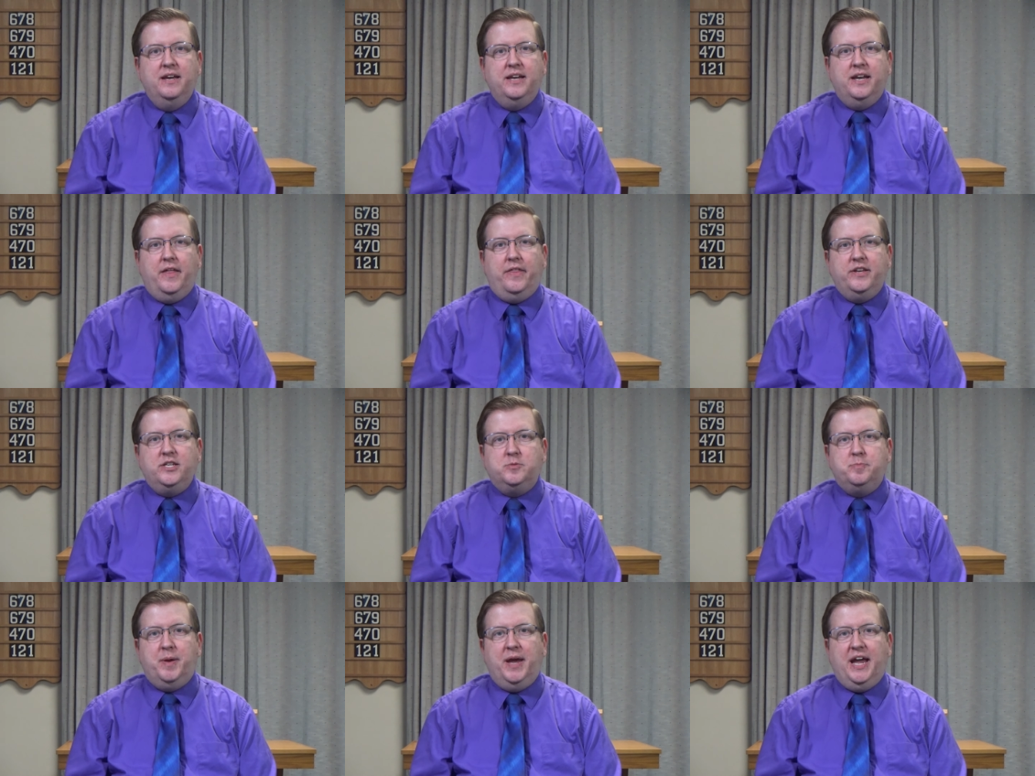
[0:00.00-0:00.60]
Now,
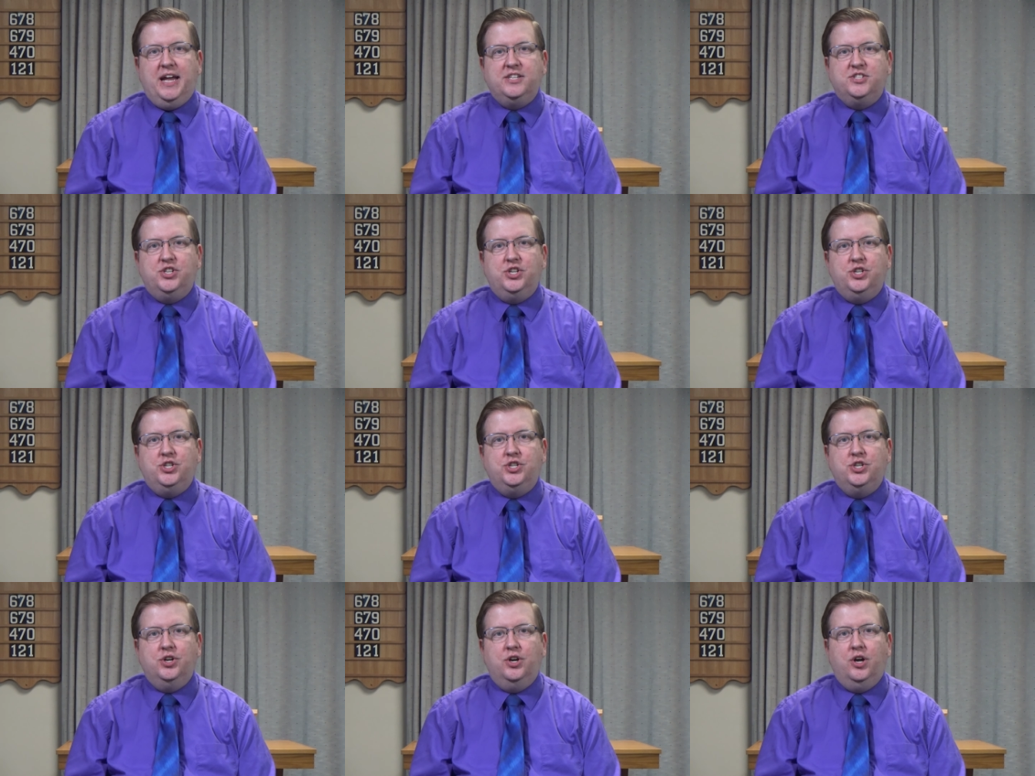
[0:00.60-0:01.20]
this
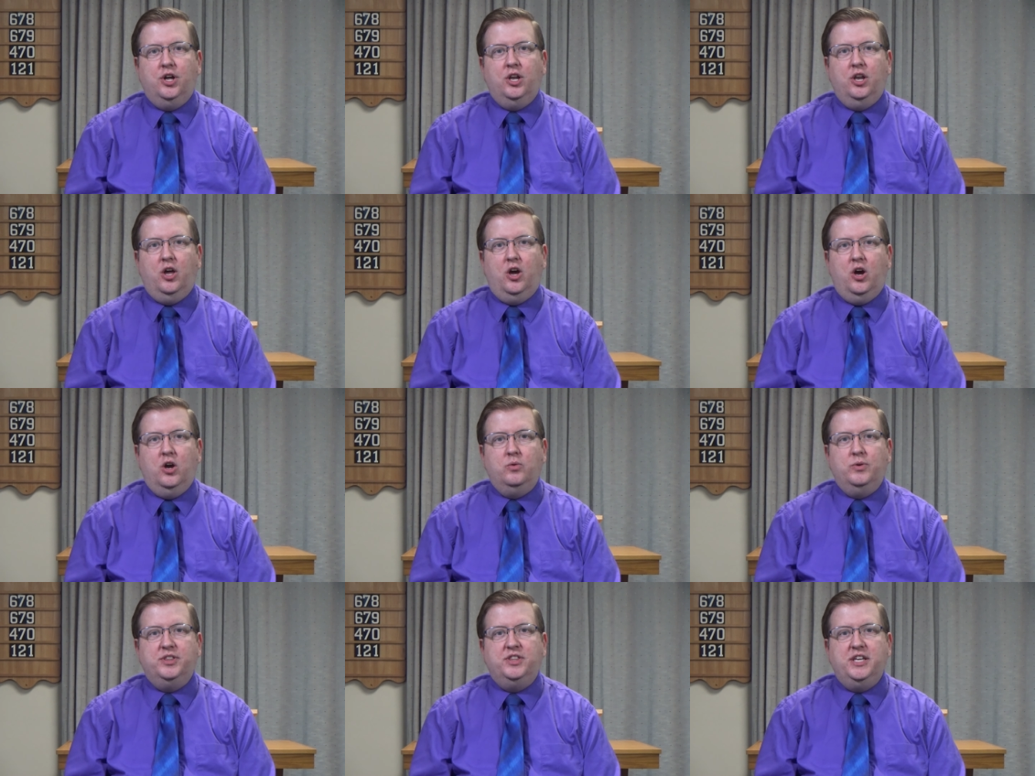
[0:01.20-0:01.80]
passage,
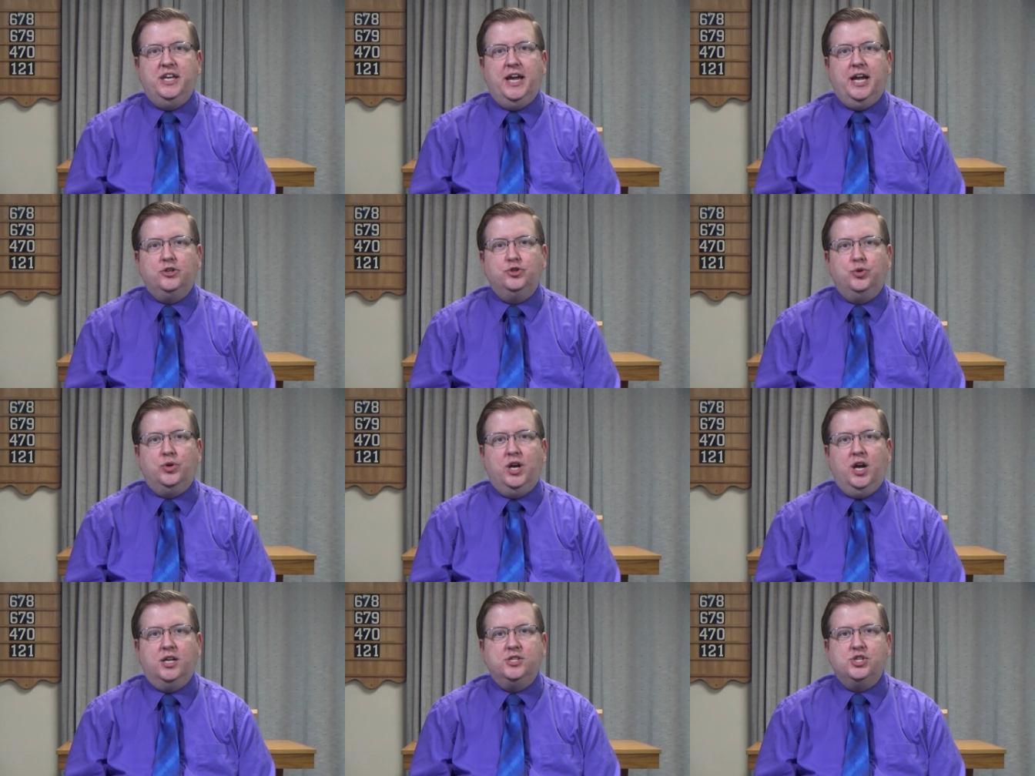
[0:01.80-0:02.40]
along with the
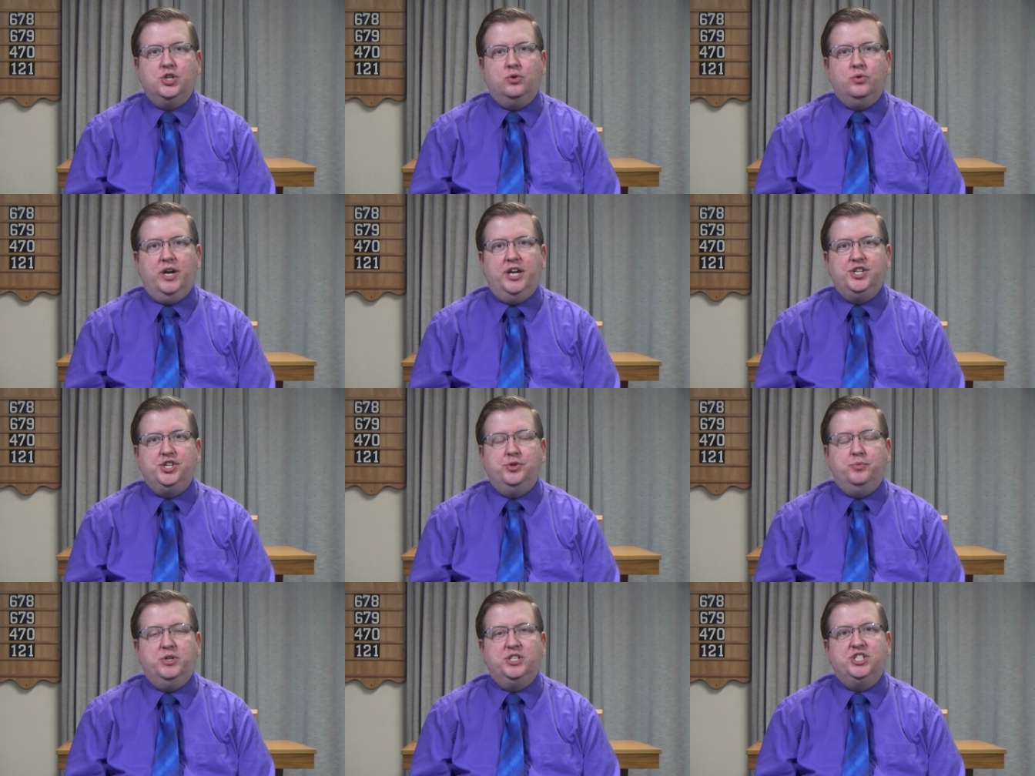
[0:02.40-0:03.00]
actual
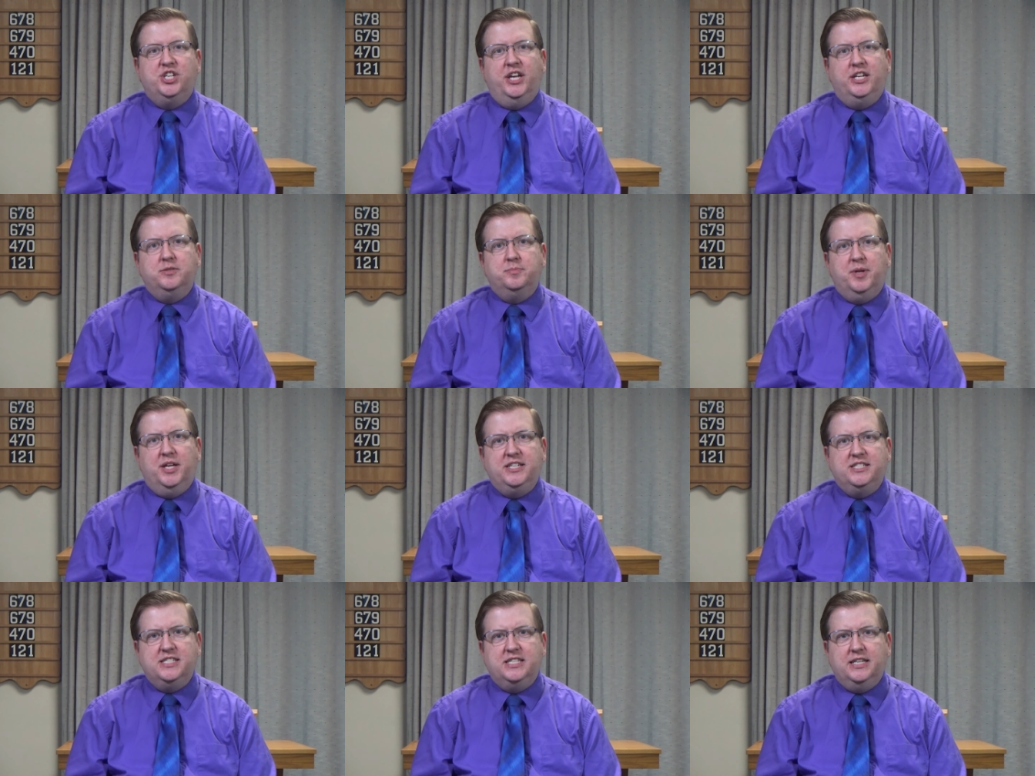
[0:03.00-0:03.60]
consecration which takes
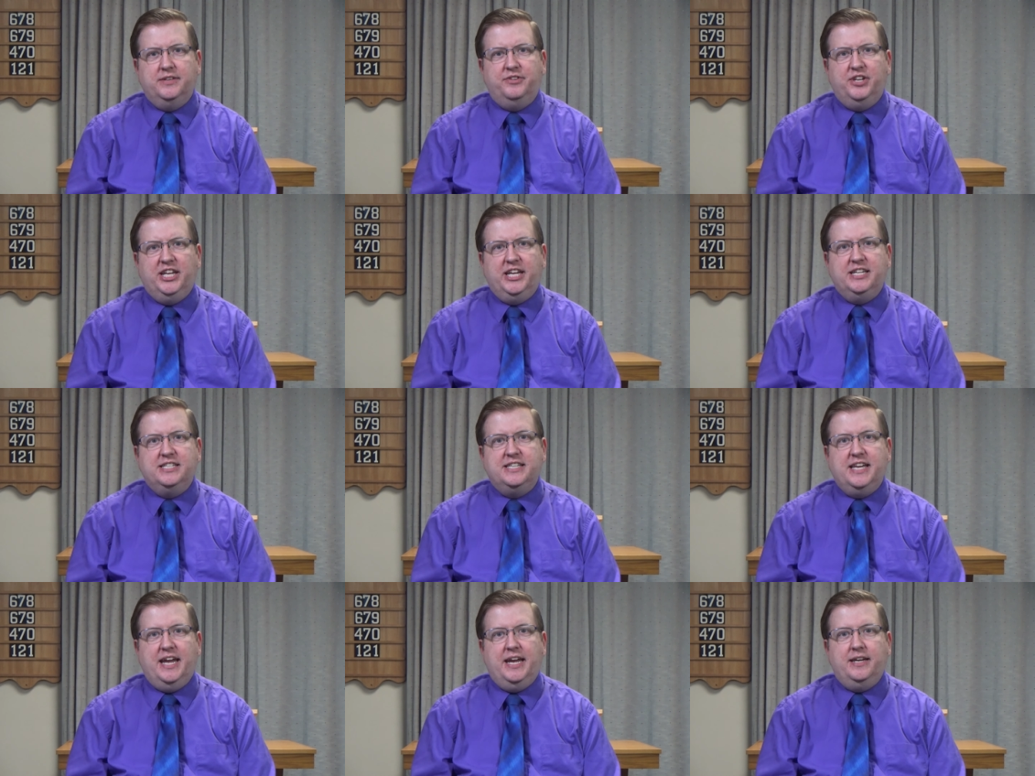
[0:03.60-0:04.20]
place in
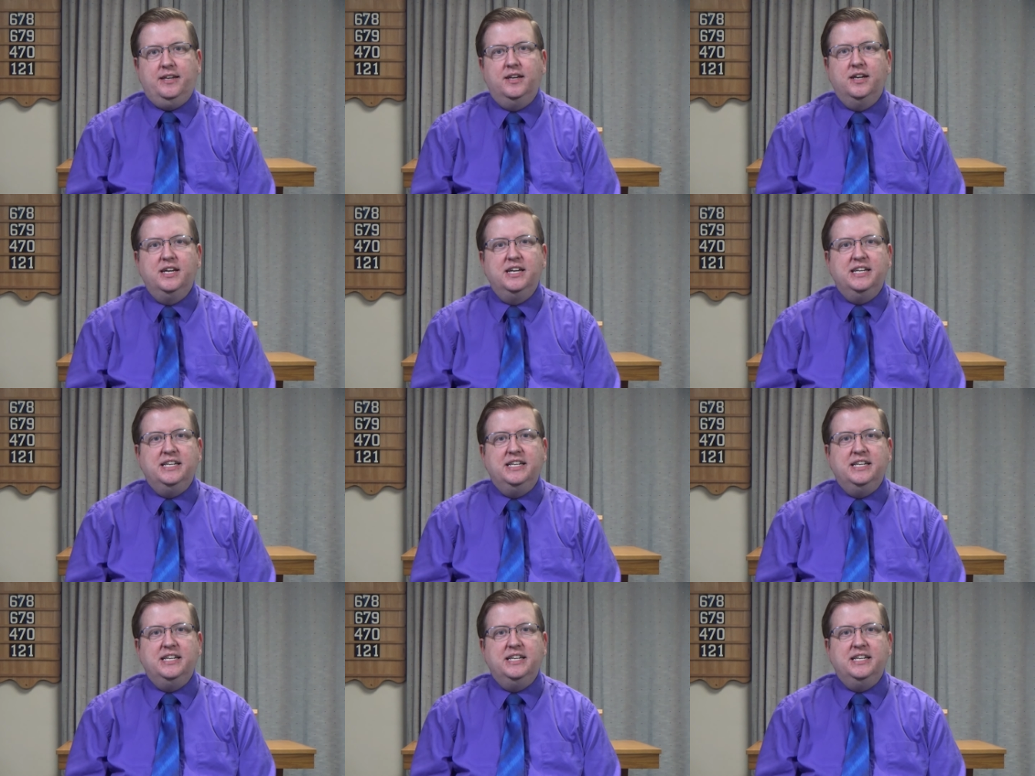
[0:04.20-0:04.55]
Leviticus 8,